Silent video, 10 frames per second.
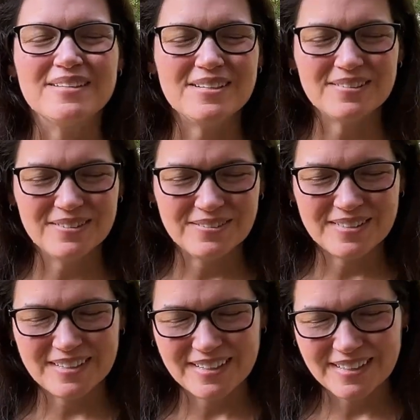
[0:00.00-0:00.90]
Dear
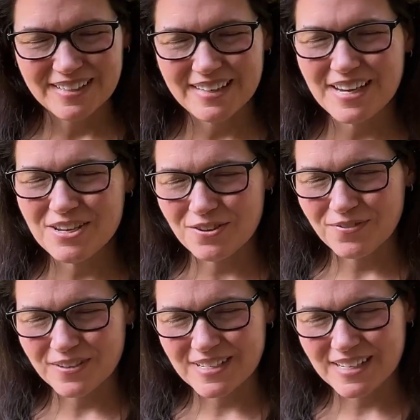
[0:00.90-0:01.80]
Lord, thank you
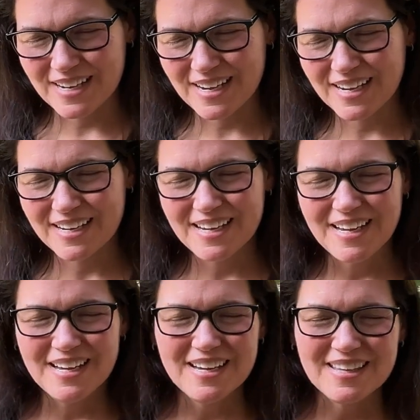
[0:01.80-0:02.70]
for today.
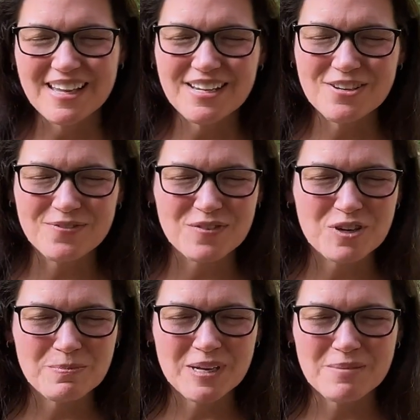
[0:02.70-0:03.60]
Thank you for
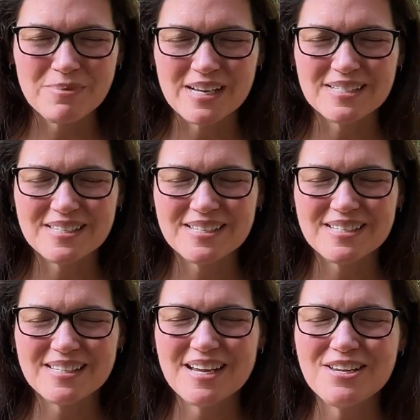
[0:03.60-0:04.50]
your many
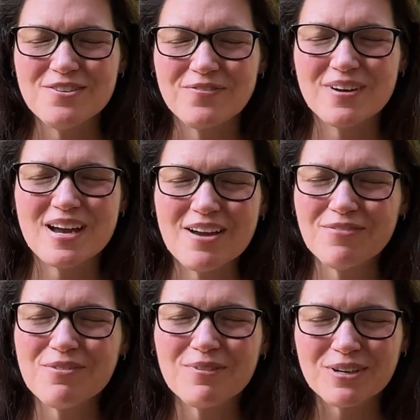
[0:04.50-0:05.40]
blessings. Thank you for
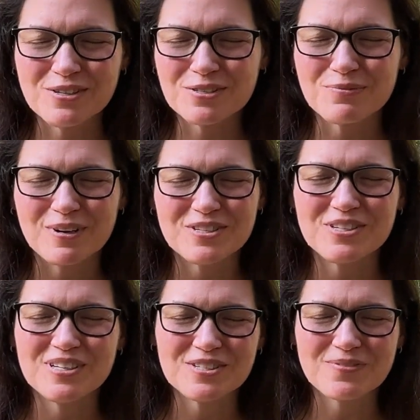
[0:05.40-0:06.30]
everyone who's
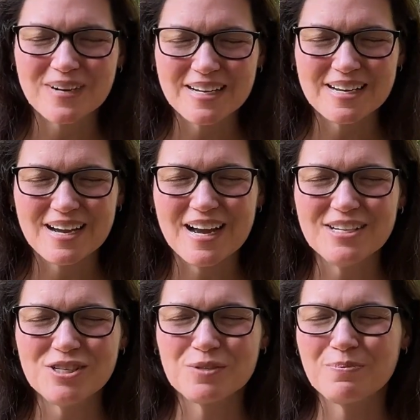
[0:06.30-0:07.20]
watching us right now. I
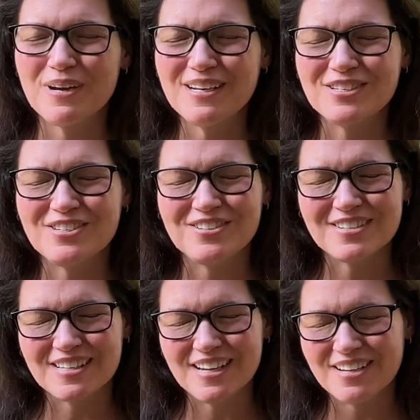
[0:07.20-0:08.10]
just pray that you
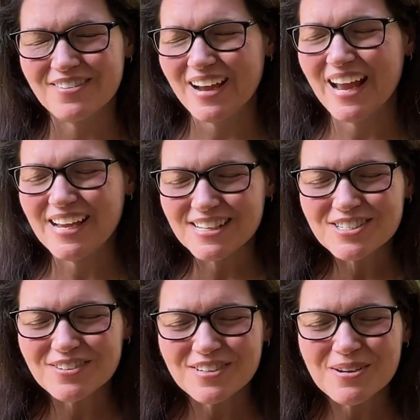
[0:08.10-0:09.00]
just lay your
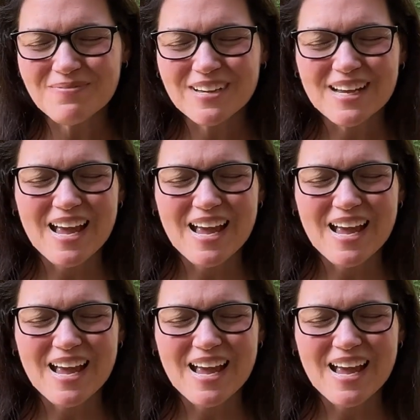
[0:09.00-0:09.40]
hands on them.